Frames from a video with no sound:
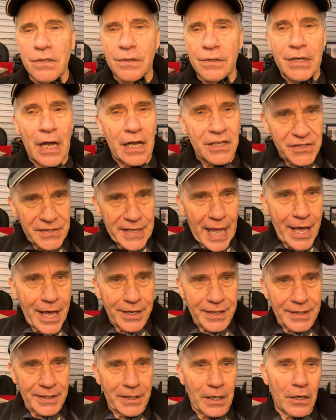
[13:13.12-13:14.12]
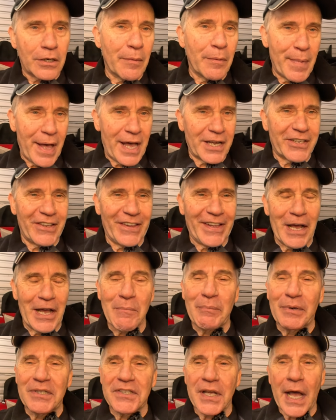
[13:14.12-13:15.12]
not statically, I'll come back to
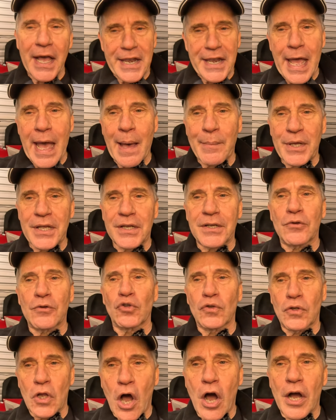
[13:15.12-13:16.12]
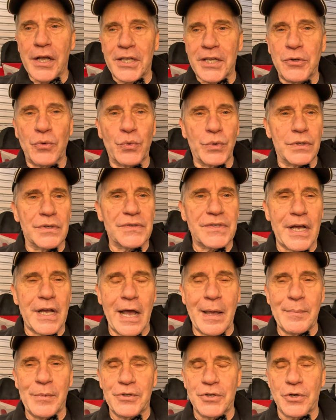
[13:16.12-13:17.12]
that, but dynamic logging real
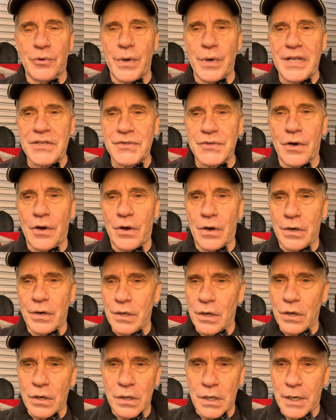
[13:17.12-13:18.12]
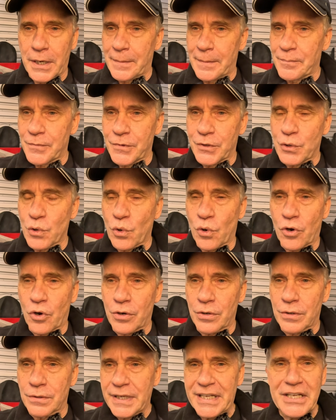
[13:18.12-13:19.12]
time in your race car,
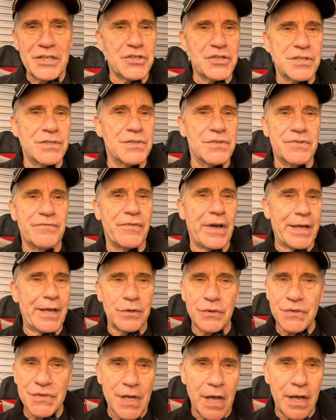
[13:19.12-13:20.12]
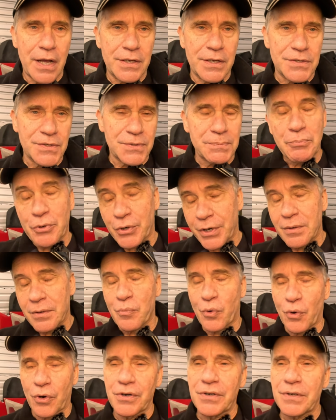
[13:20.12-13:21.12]
your engine's vital signs, pretty
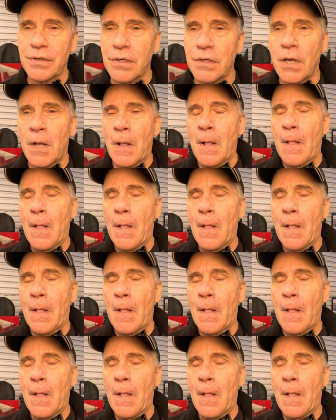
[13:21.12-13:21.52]
important.